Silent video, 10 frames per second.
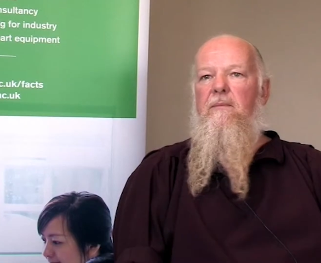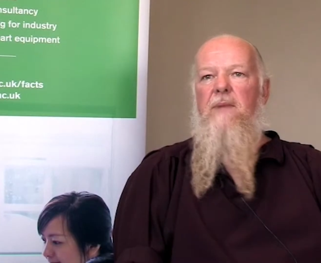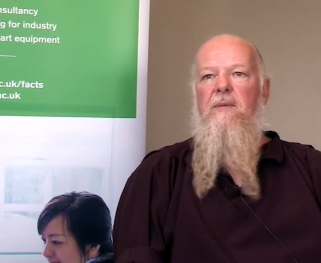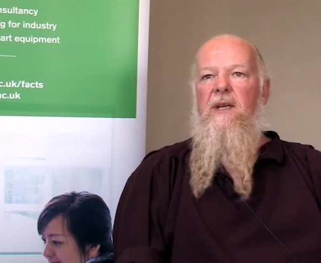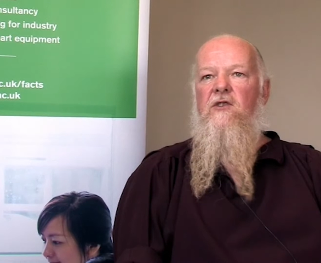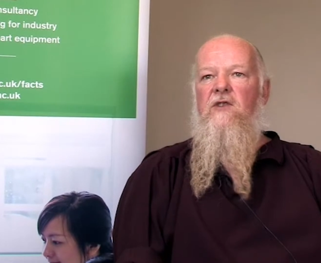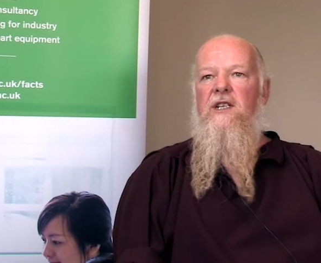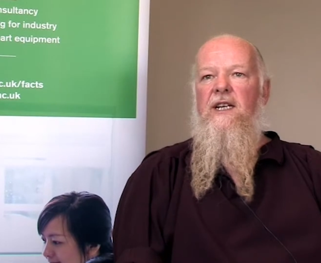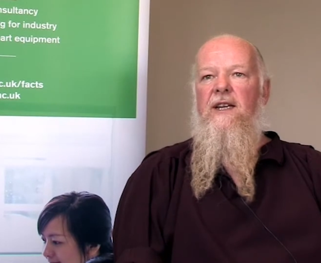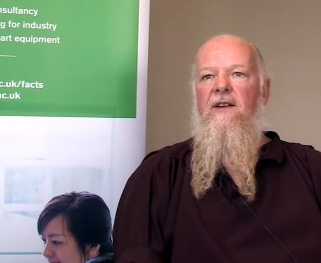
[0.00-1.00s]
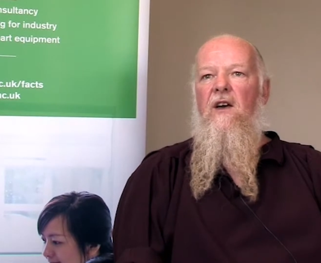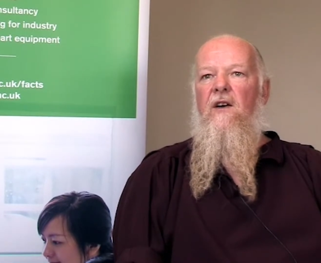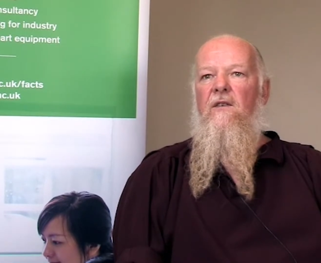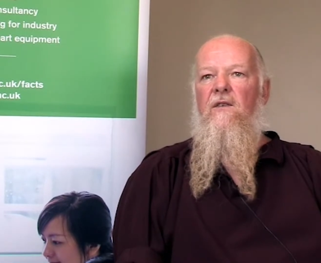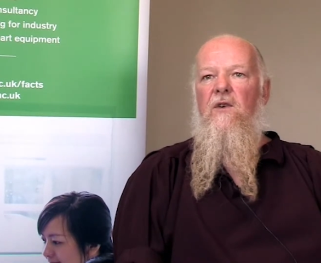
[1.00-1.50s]
Speaker 1: people interested in
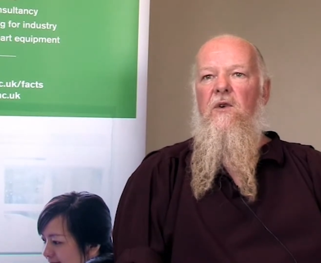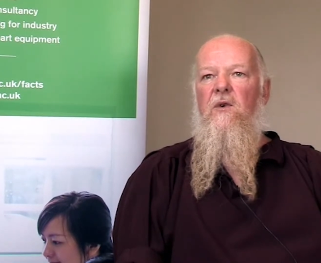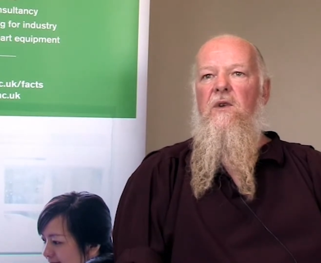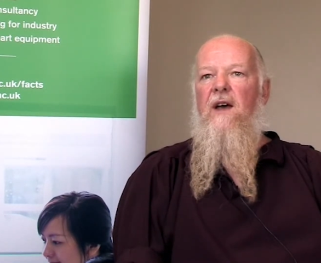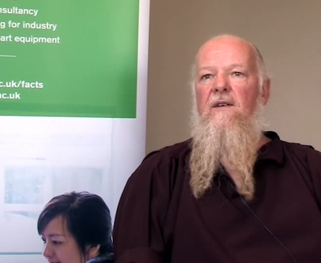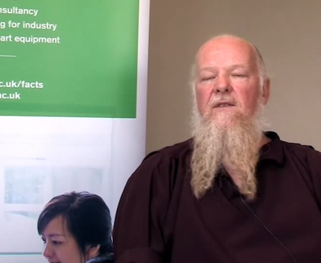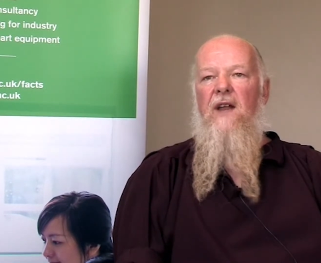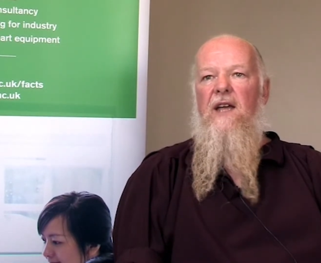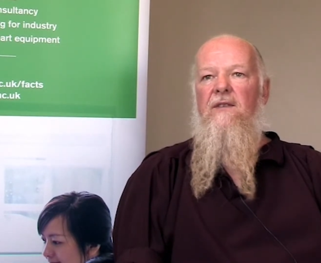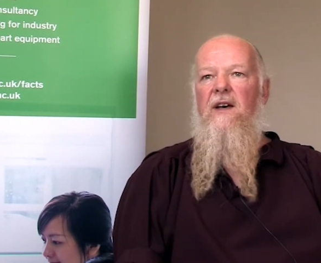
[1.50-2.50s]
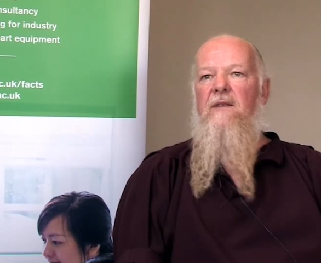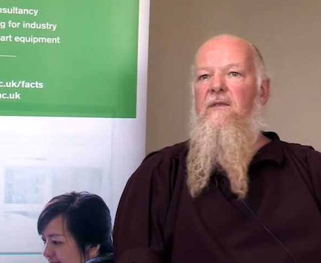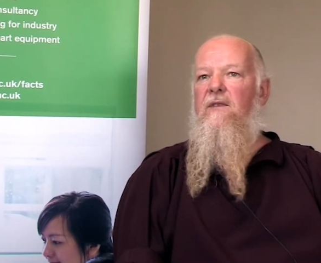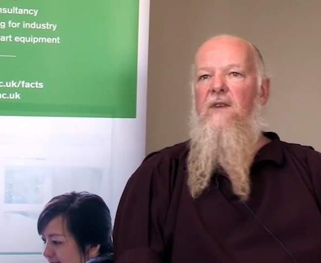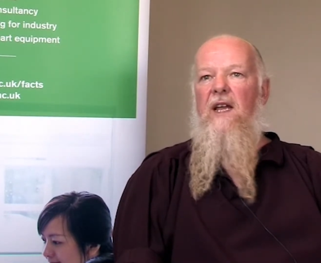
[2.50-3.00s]
food, flavour,
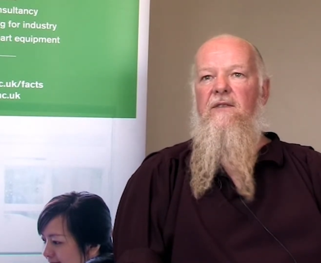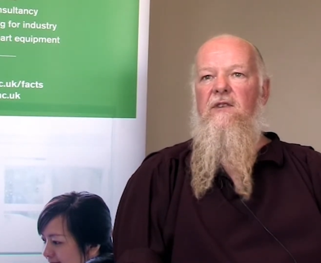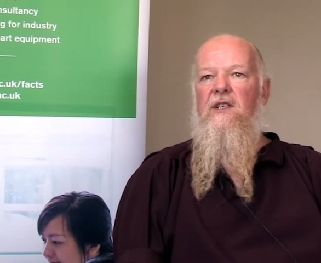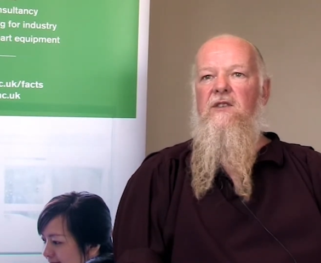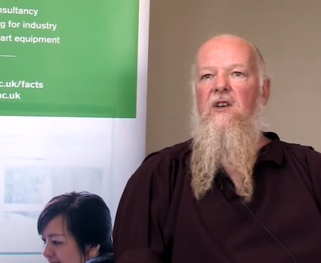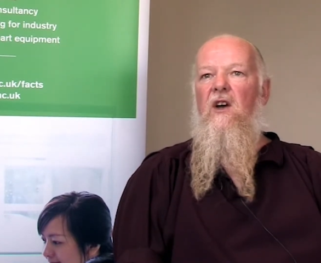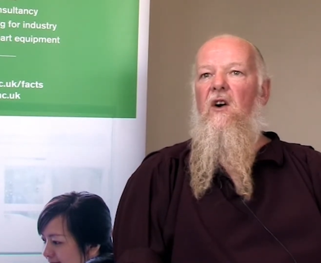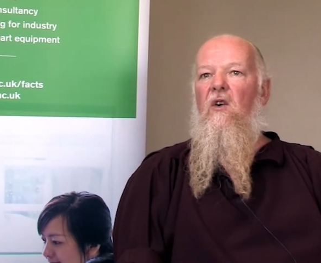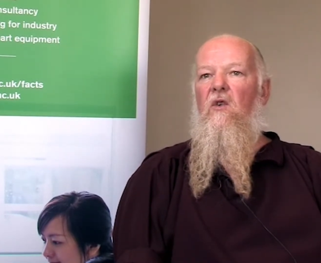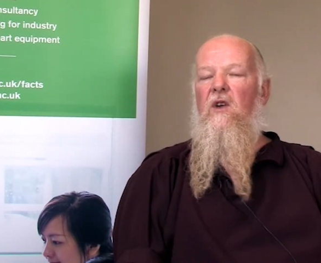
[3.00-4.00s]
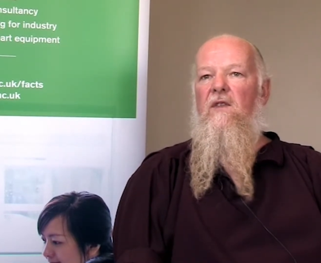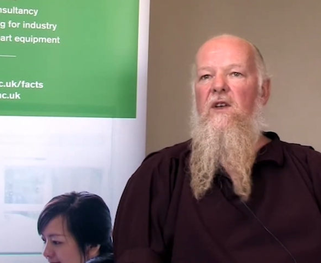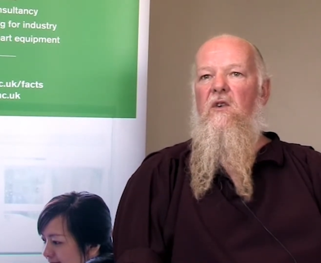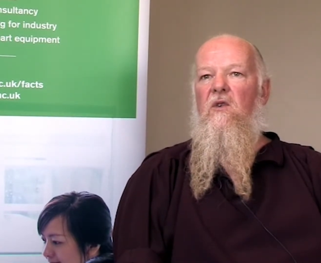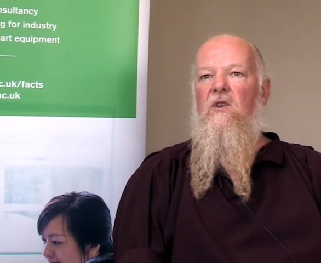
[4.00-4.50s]
flavourists, all on the
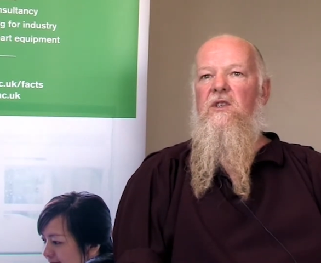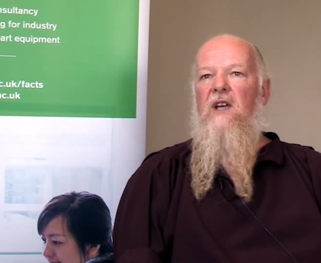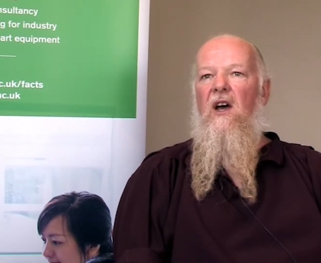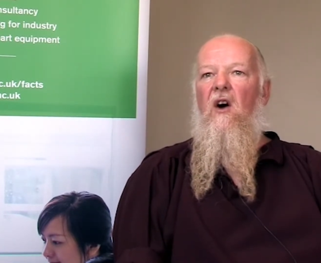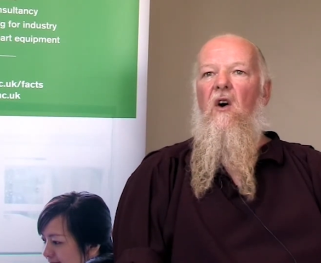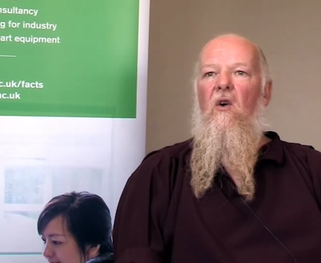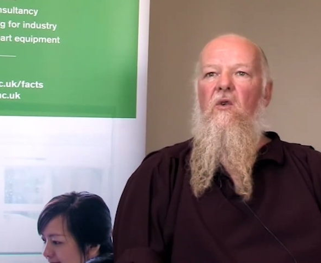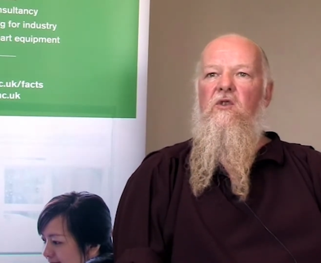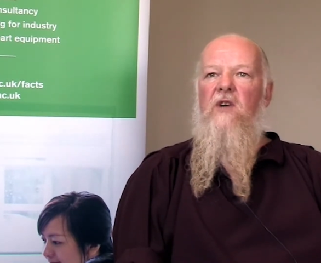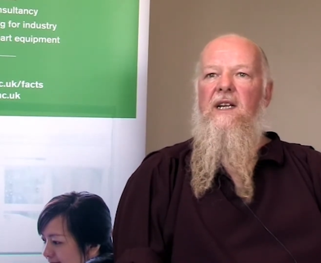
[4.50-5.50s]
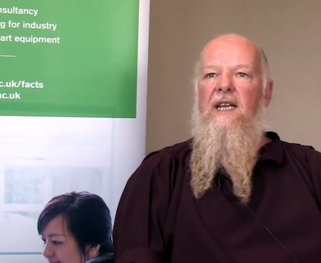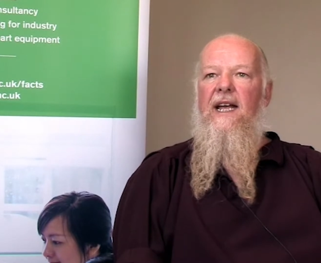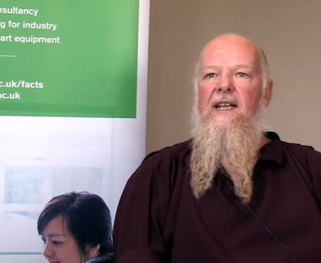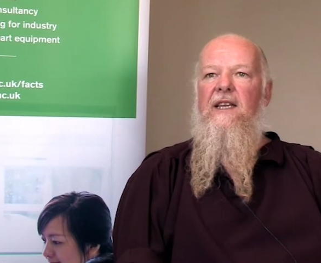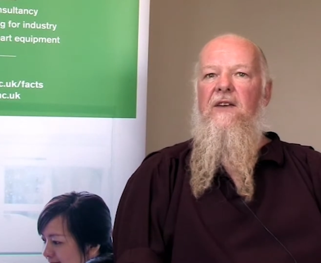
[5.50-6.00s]
course, all trying to
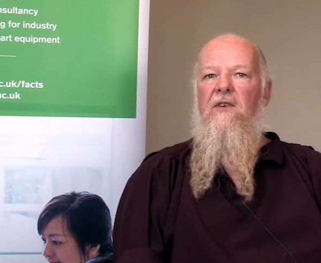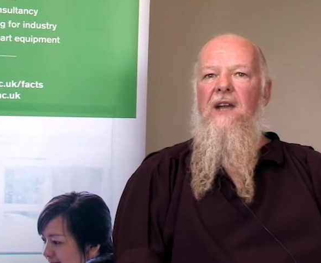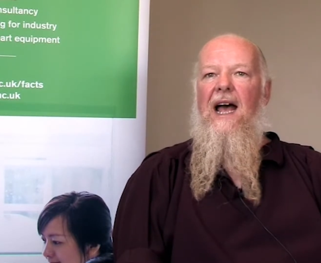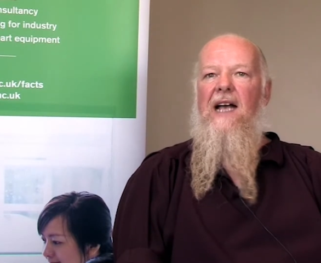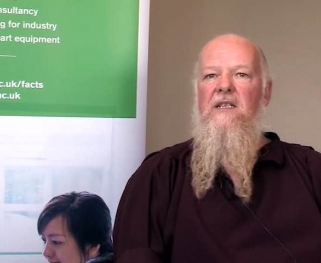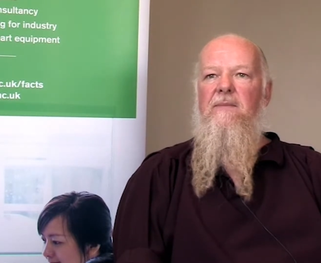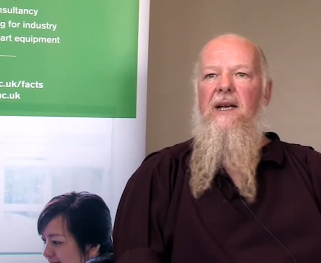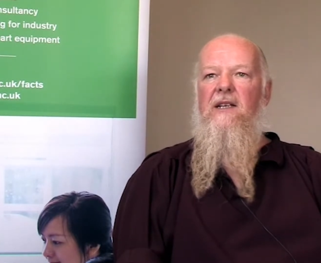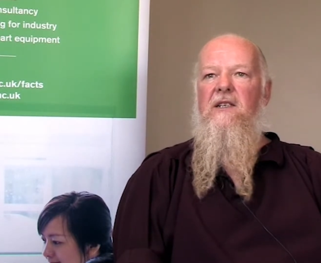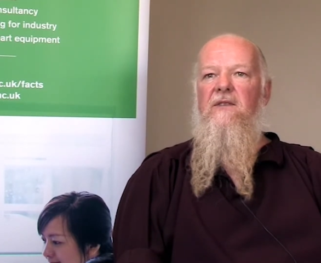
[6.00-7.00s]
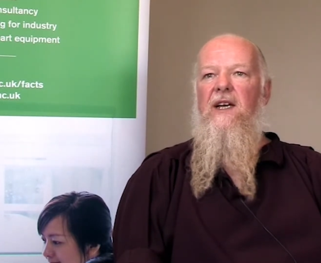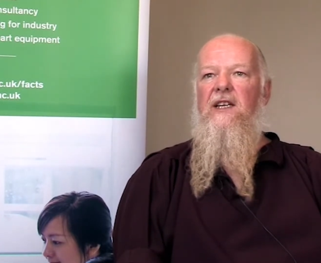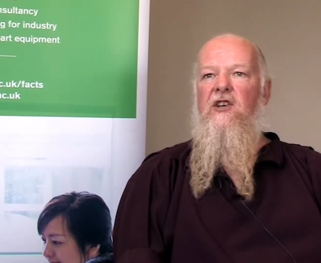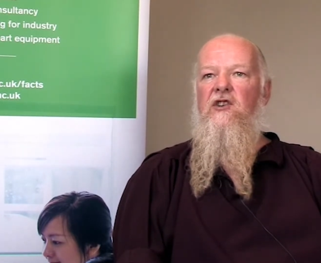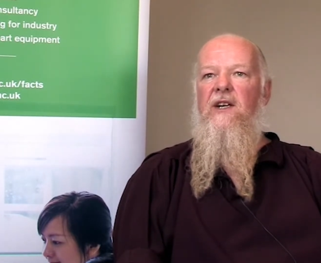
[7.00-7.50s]
get different aspects of
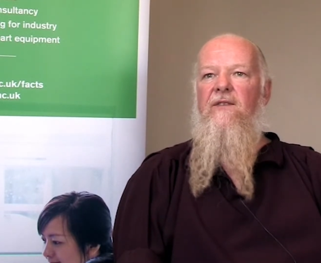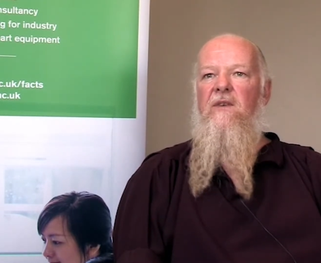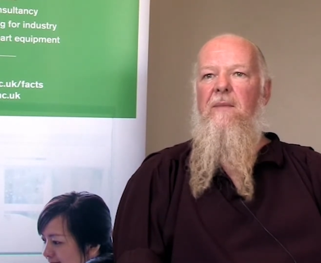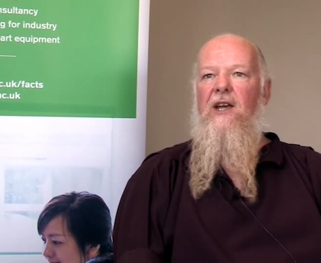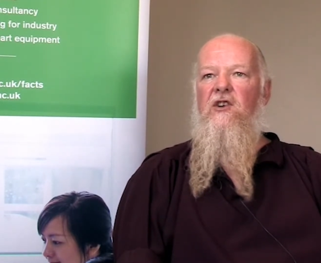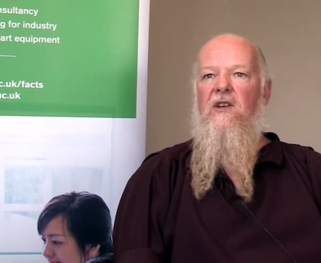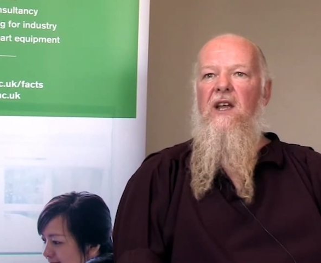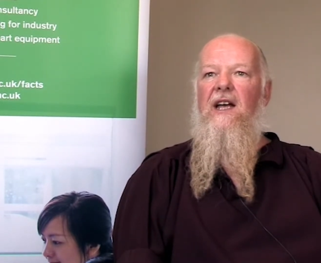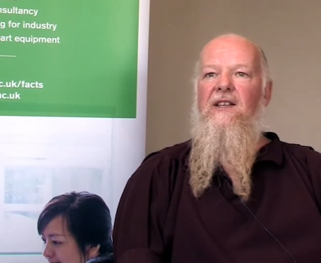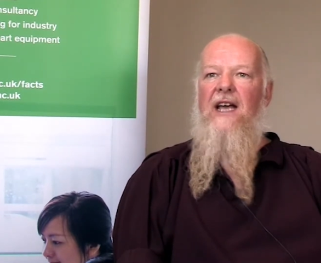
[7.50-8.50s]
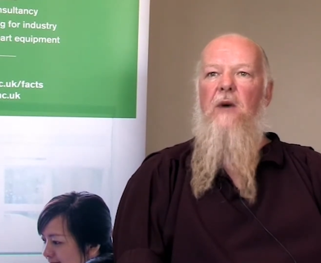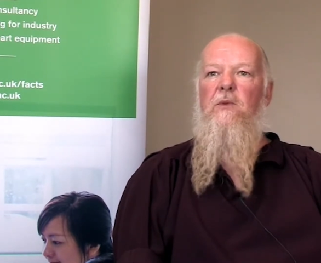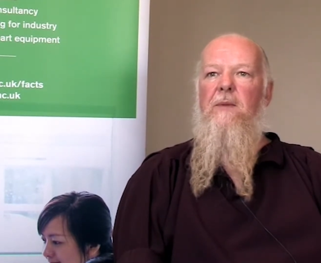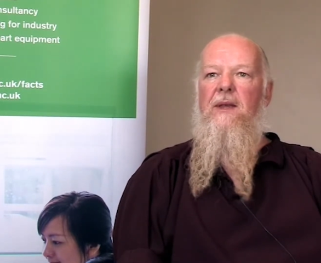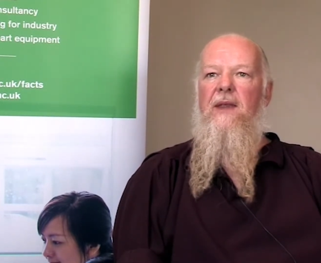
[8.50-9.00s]
additional information to help
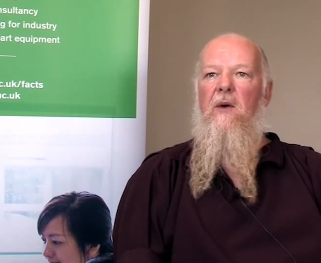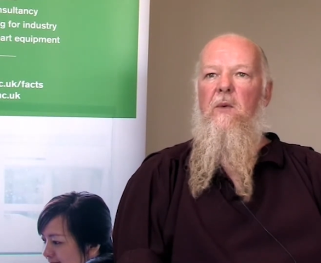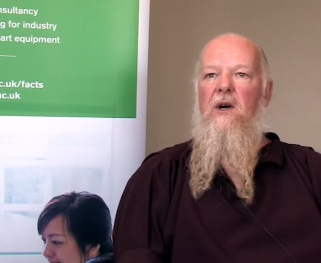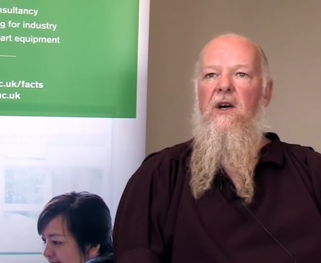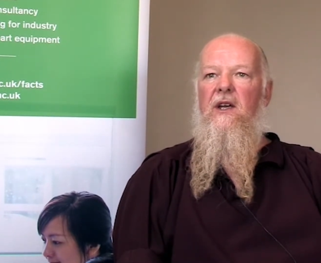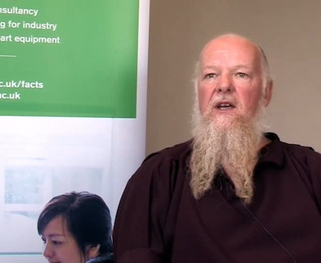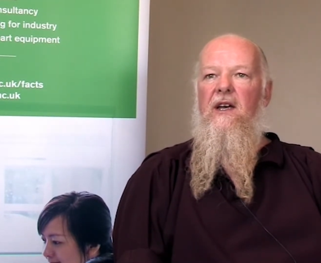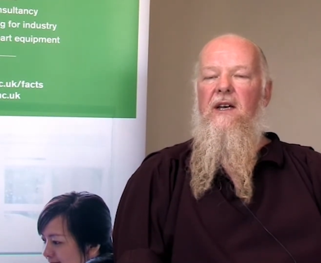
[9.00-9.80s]
them in their work.